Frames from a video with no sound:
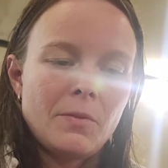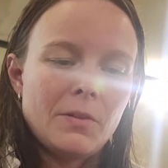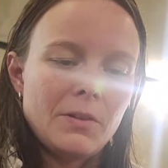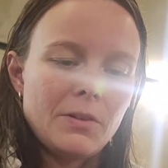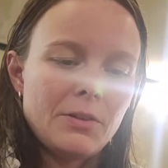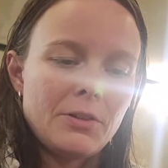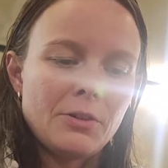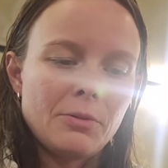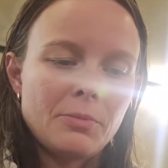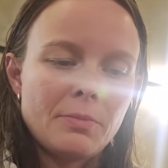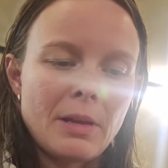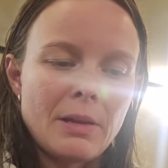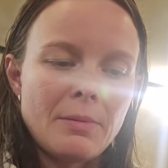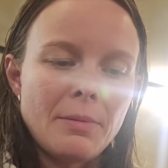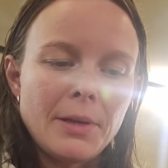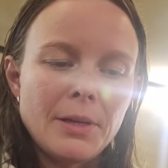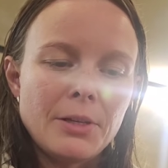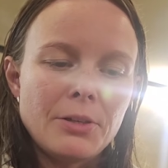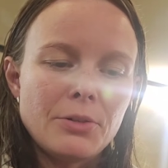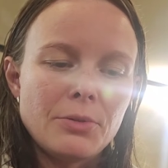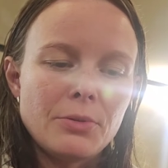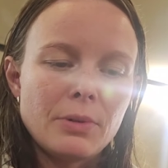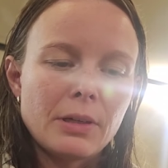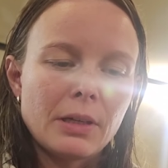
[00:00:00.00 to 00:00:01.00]
So maybe
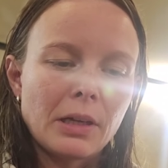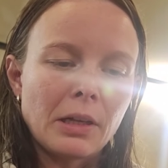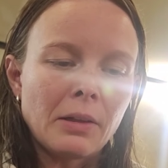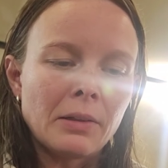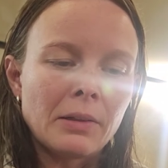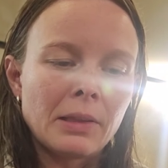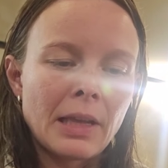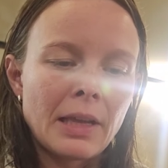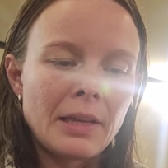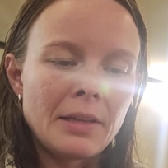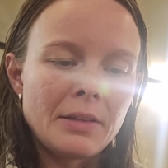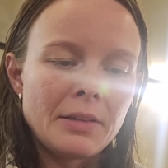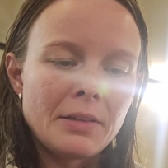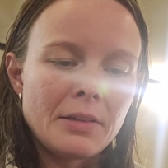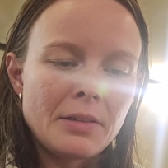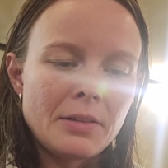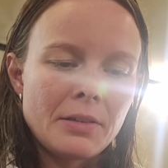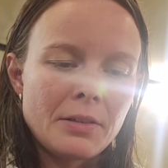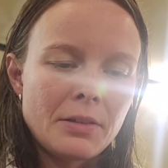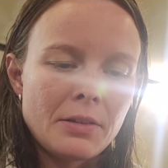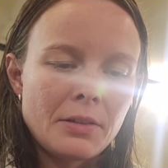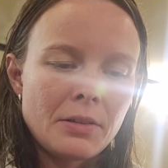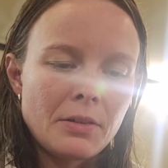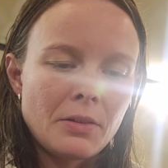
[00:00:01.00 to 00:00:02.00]
do a
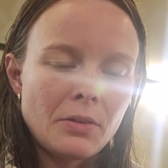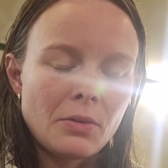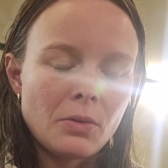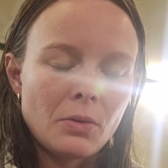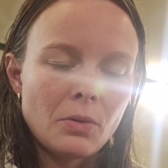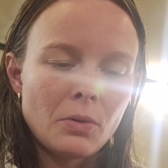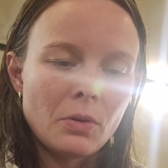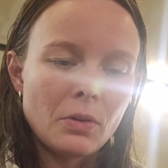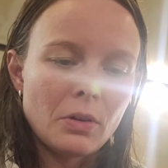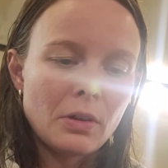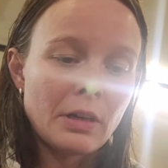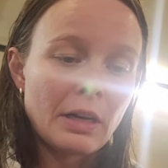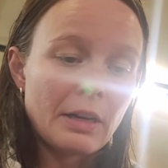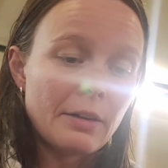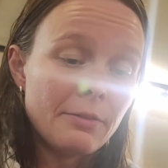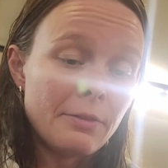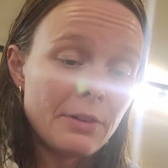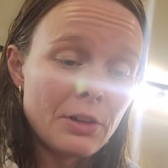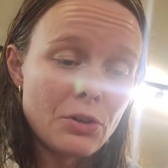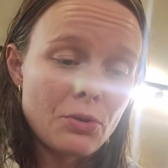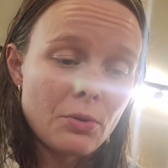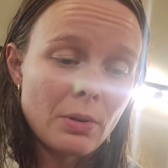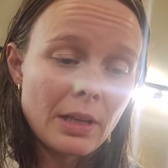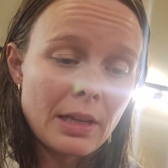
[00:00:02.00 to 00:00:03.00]
cleanse or a
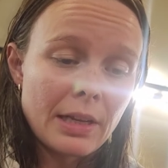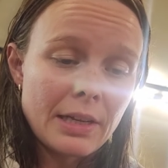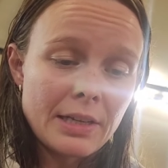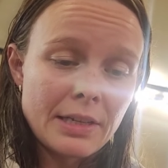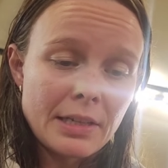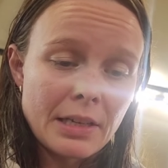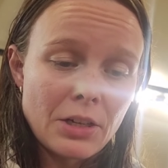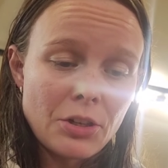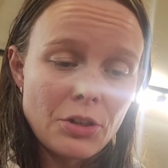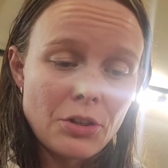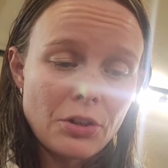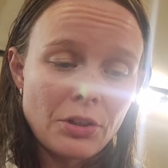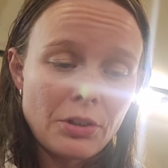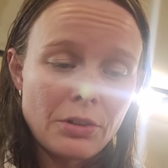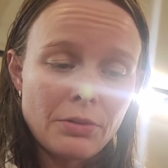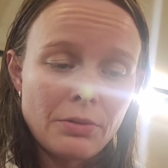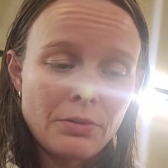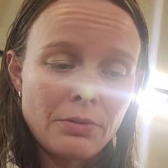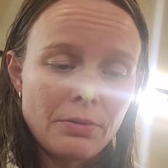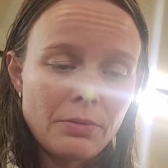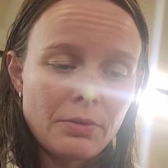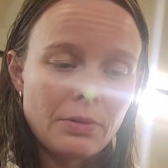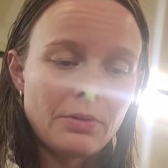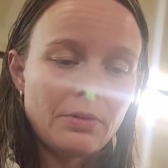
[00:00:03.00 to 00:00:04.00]
visualization.
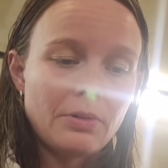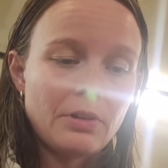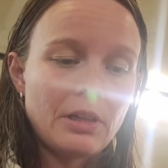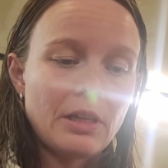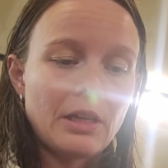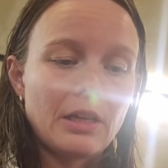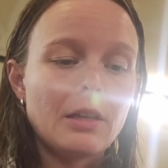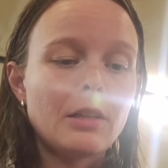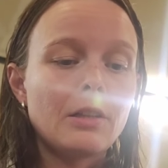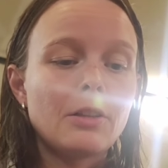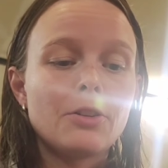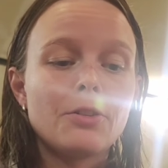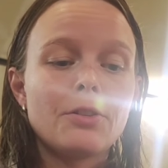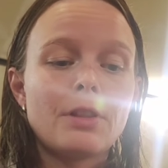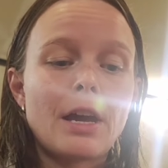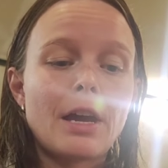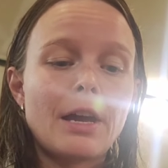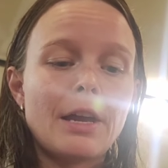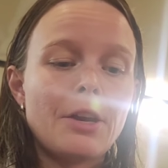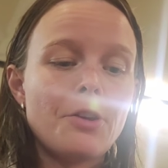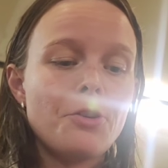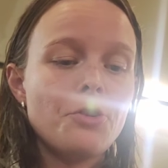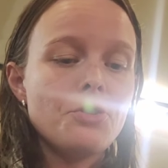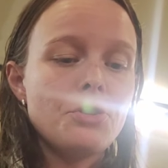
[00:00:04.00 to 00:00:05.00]
Okay, clear
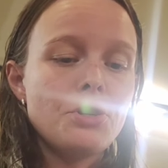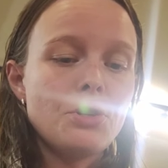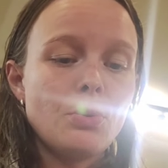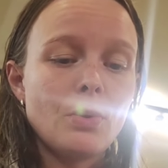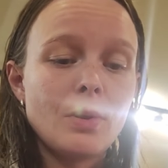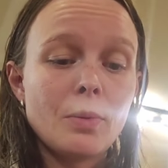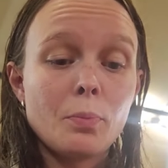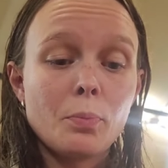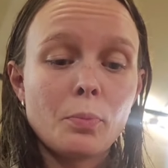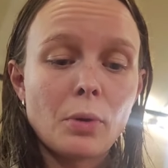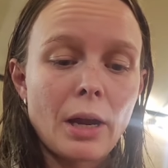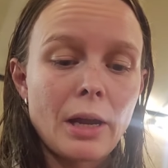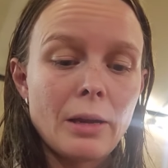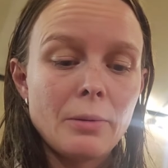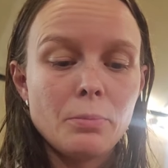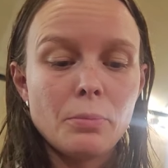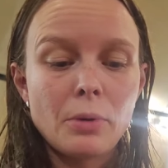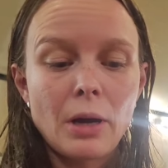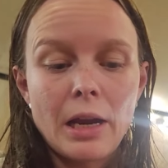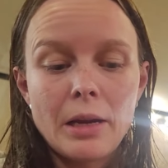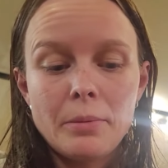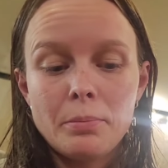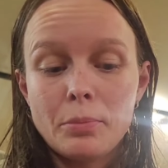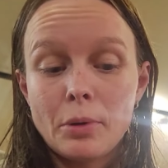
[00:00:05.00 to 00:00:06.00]
that energy with bright,
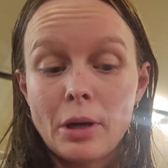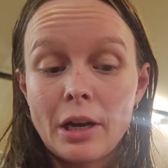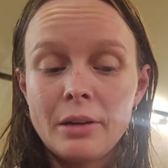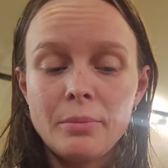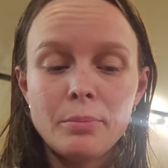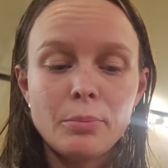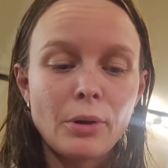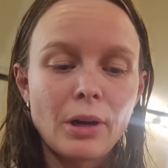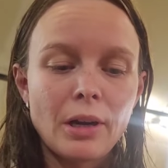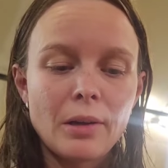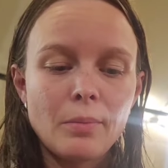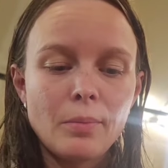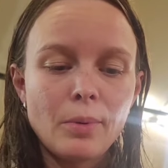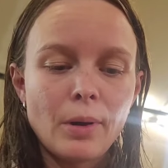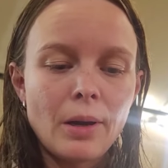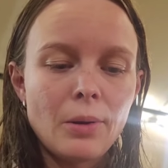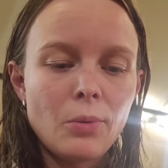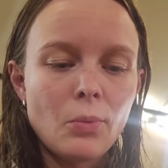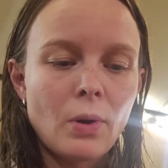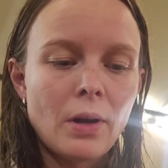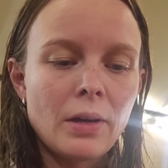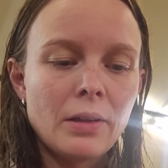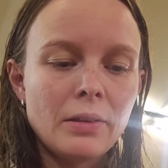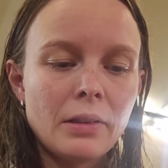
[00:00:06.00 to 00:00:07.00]
bright, bright, bright,
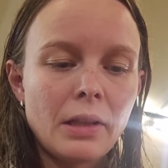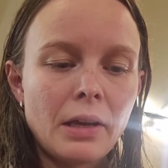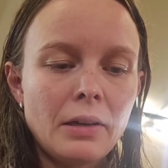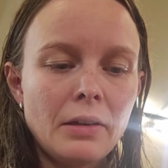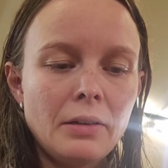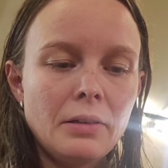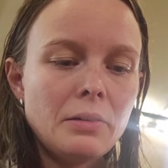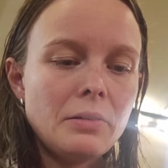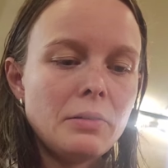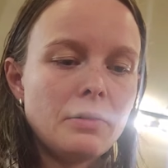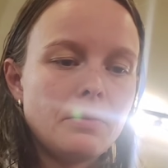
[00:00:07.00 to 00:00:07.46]
bright white light.